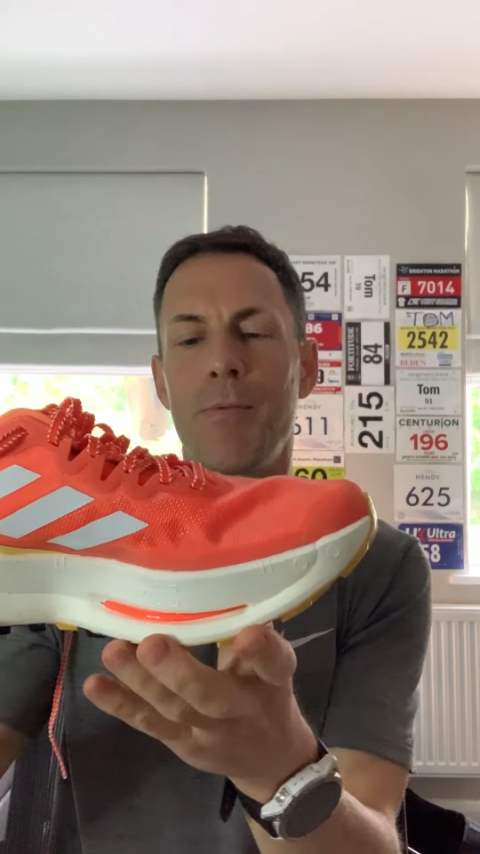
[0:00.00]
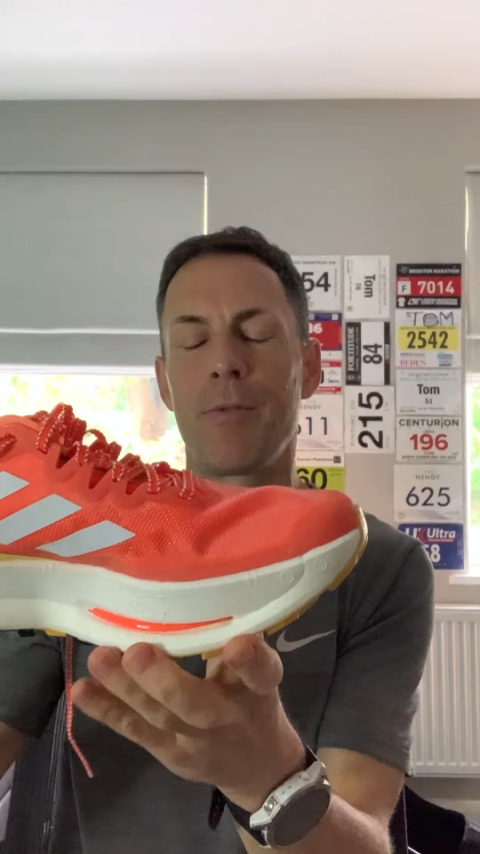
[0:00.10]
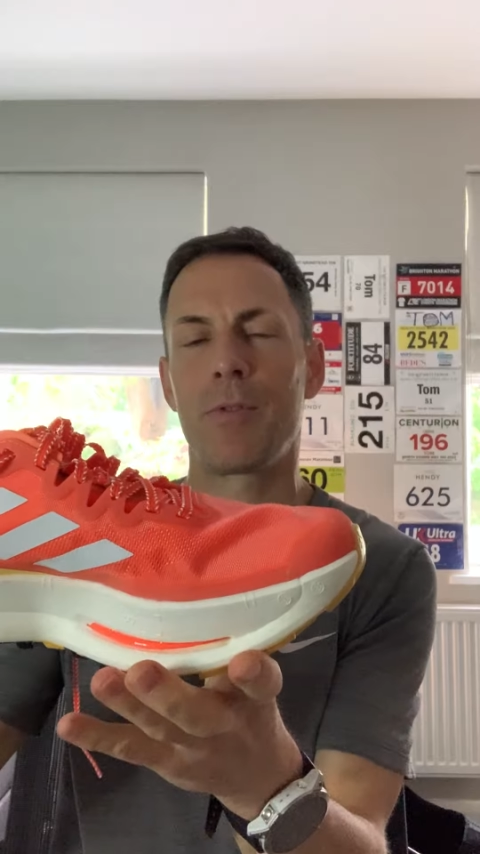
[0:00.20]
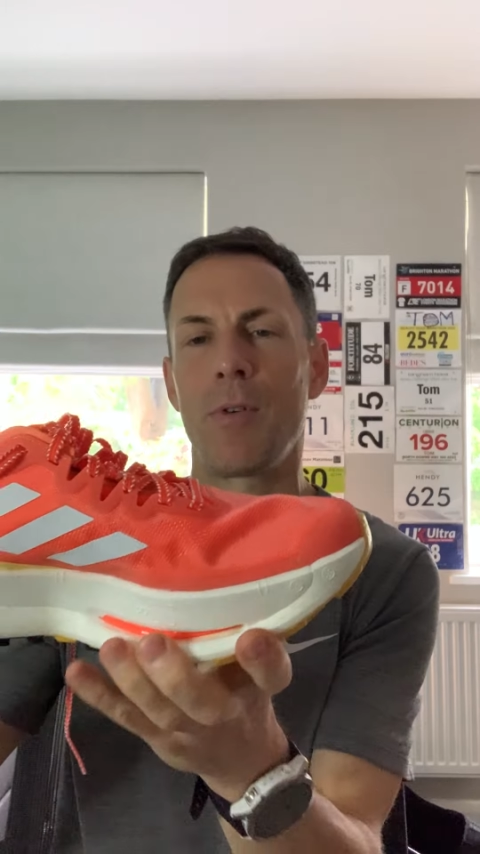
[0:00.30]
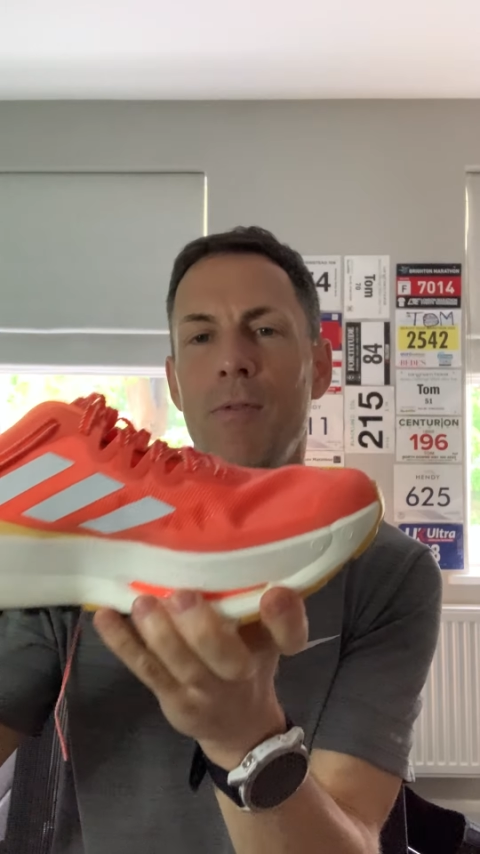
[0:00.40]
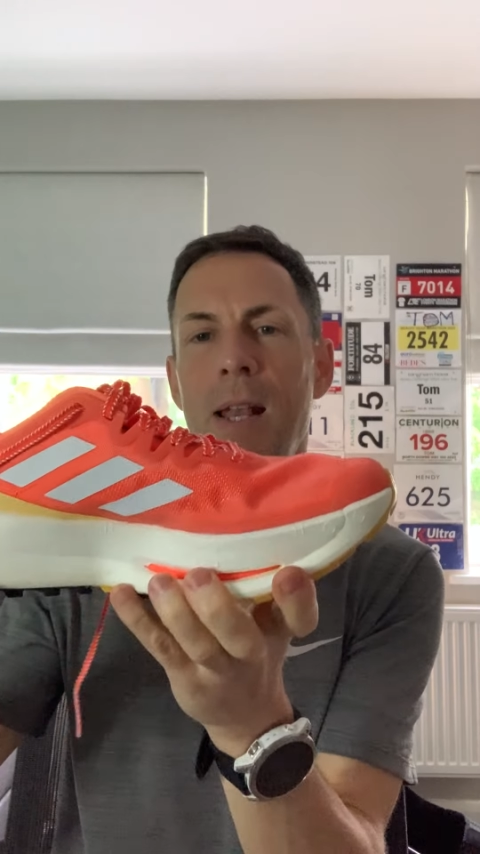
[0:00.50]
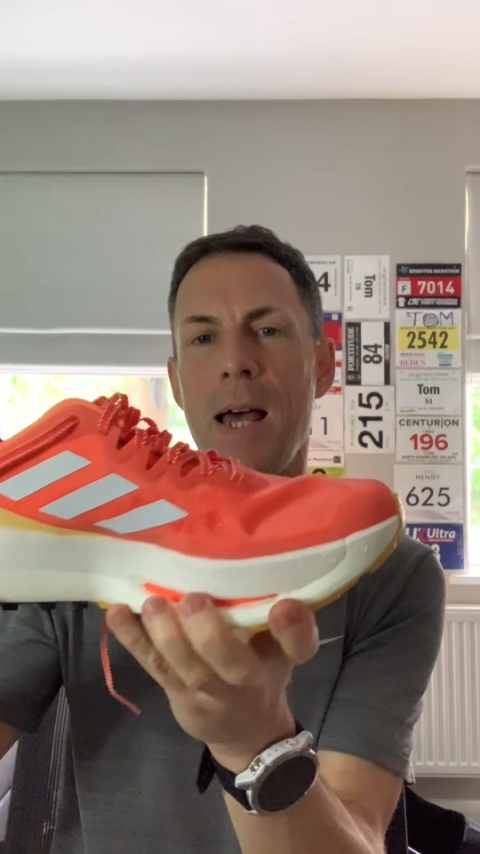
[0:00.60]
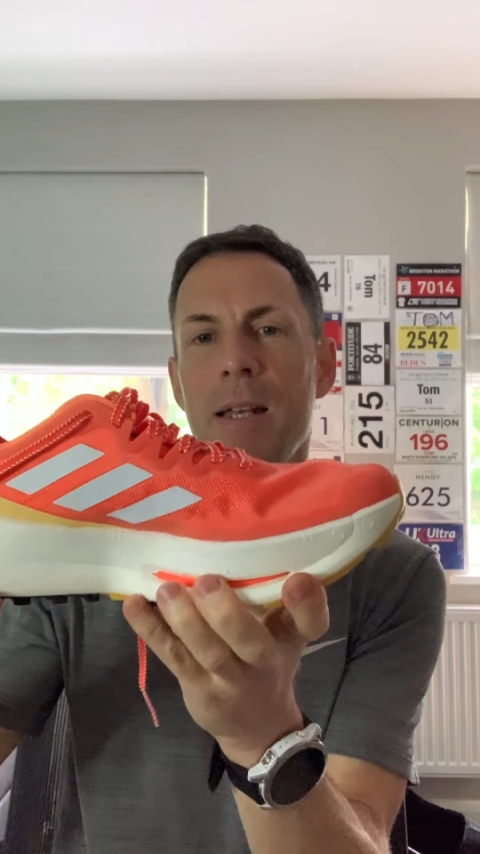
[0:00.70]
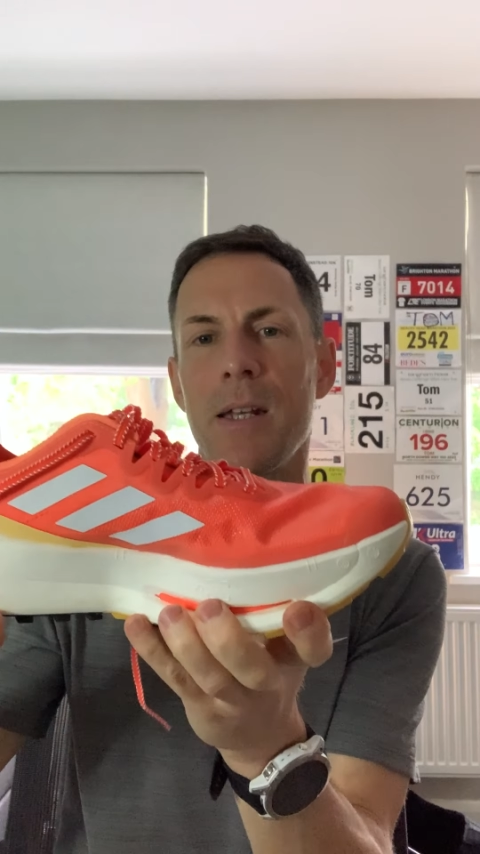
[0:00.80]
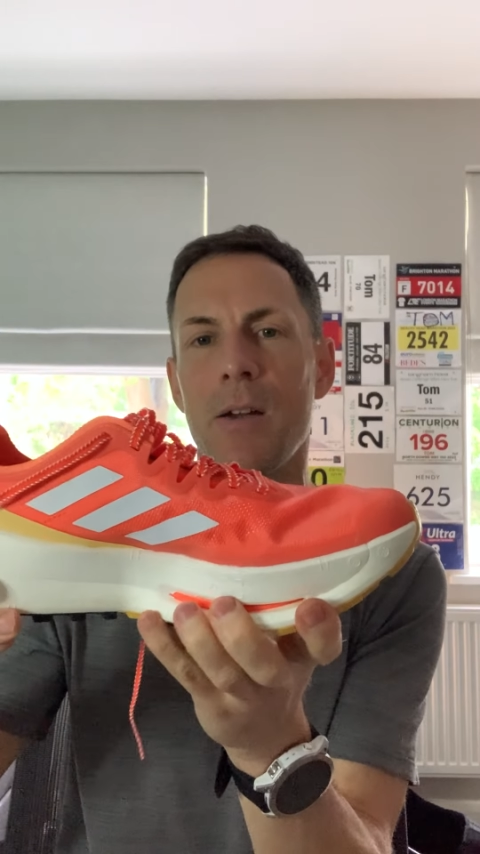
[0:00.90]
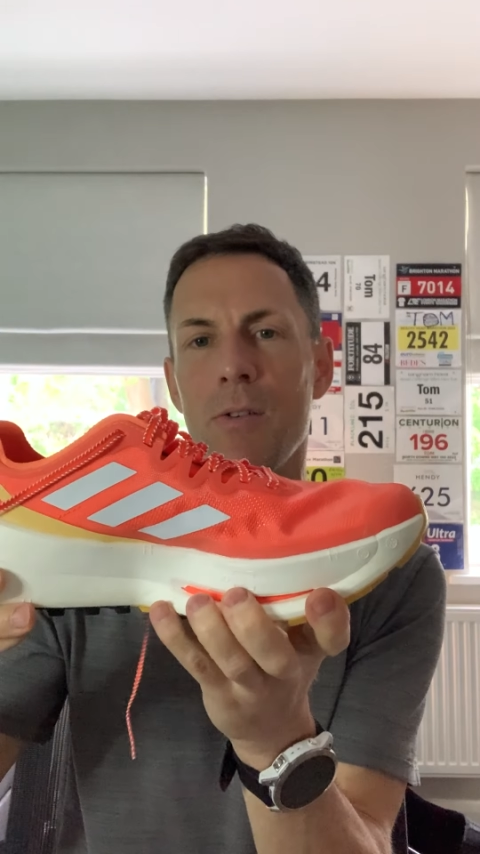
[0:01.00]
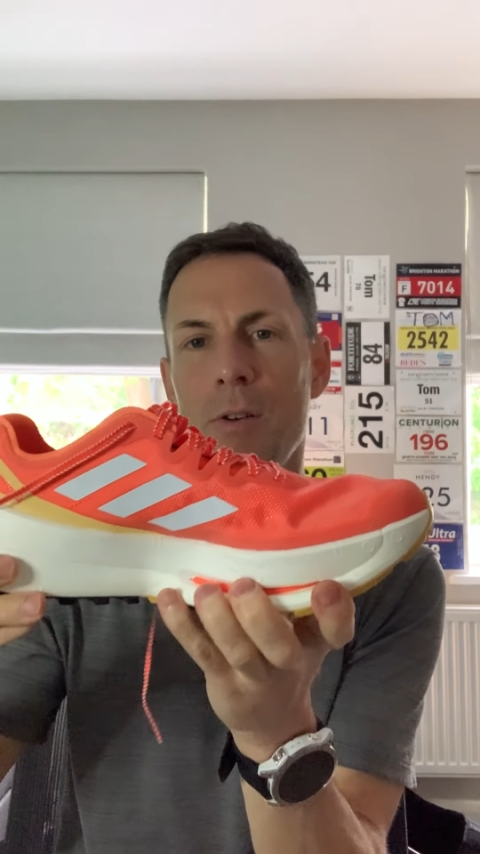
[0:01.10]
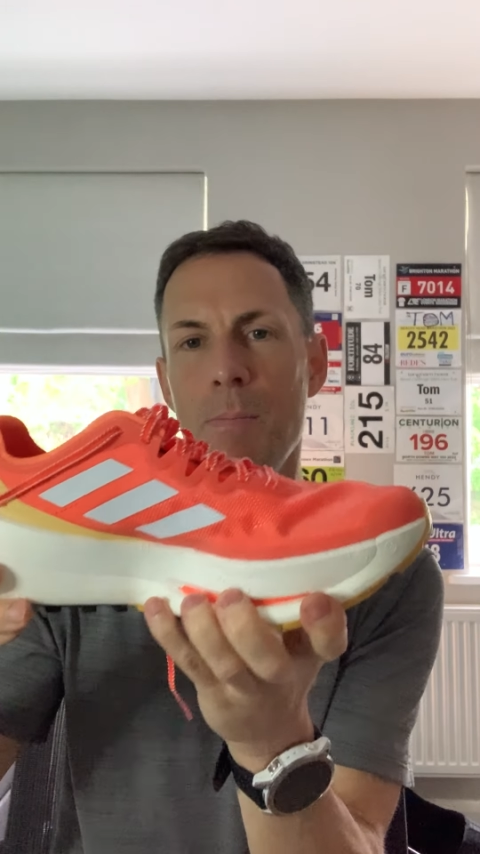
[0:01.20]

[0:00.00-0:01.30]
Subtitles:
sort of landing on your